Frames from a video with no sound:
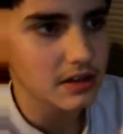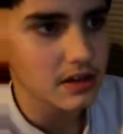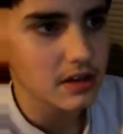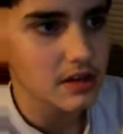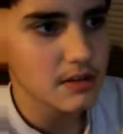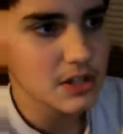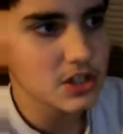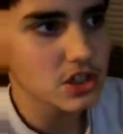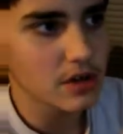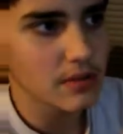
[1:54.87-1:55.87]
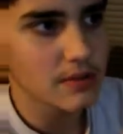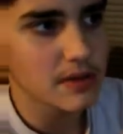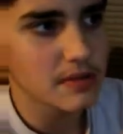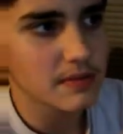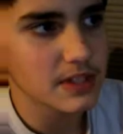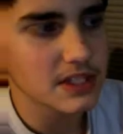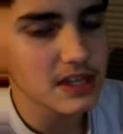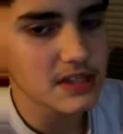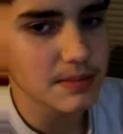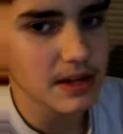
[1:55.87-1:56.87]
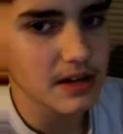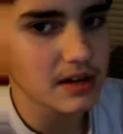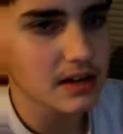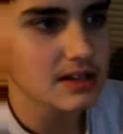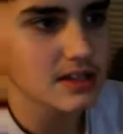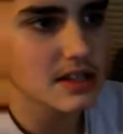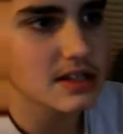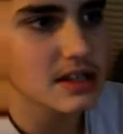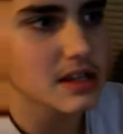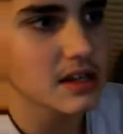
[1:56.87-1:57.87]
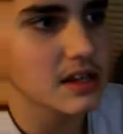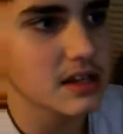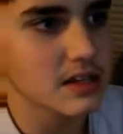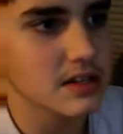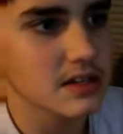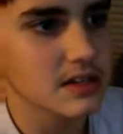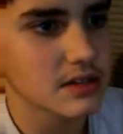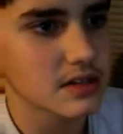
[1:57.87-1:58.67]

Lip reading: Yeah, I mean, sure. I mean, besides the panel lines, this thing is